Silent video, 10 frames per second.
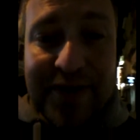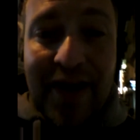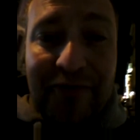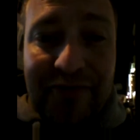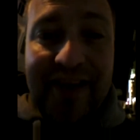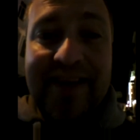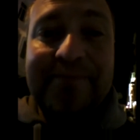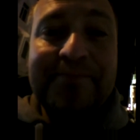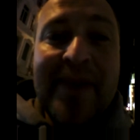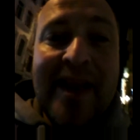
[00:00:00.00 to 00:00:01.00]
something,
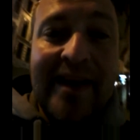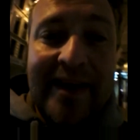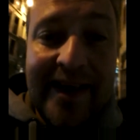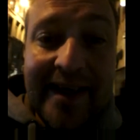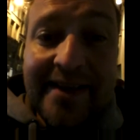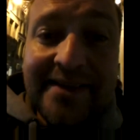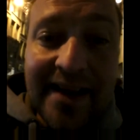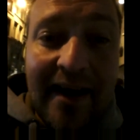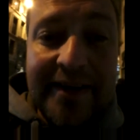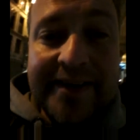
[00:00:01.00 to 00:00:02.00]

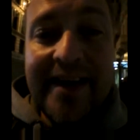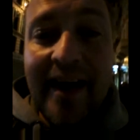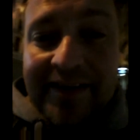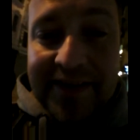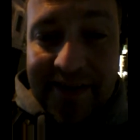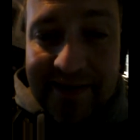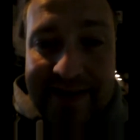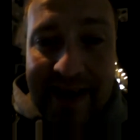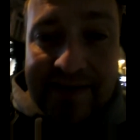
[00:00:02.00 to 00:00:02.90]
and are the others.